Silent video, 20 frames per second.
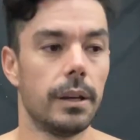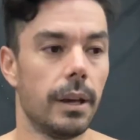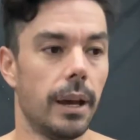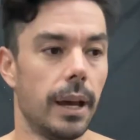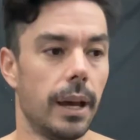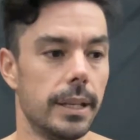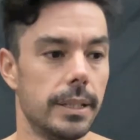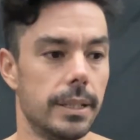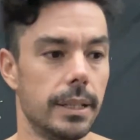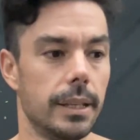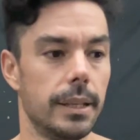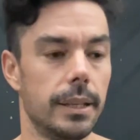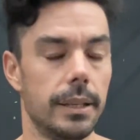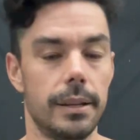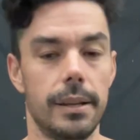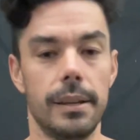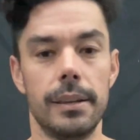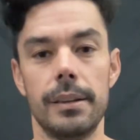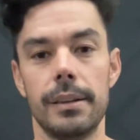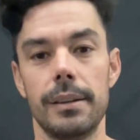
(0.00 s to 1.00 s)
I
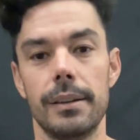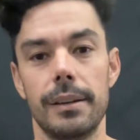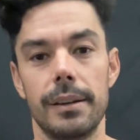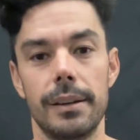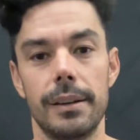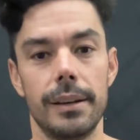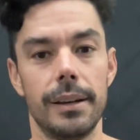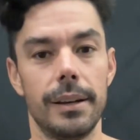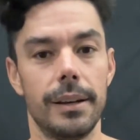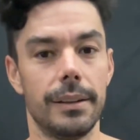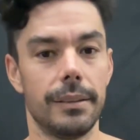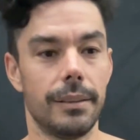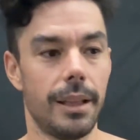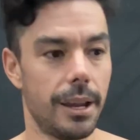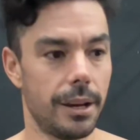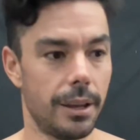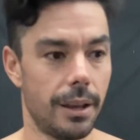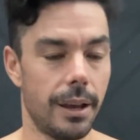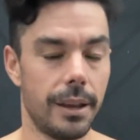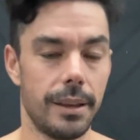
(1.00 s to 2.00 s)
did
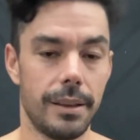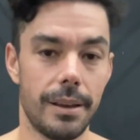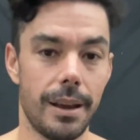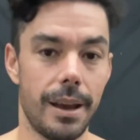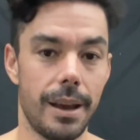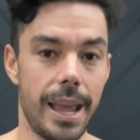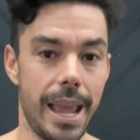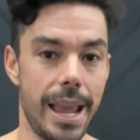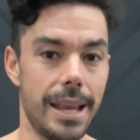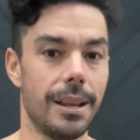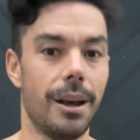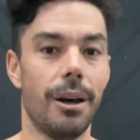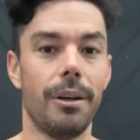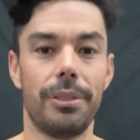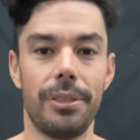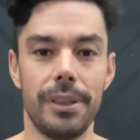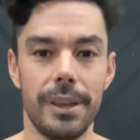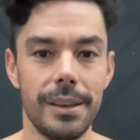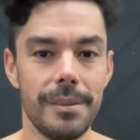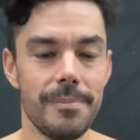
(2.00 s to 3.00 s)
I ate
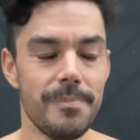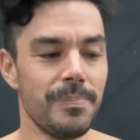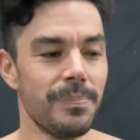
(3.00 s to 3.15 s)
healthy.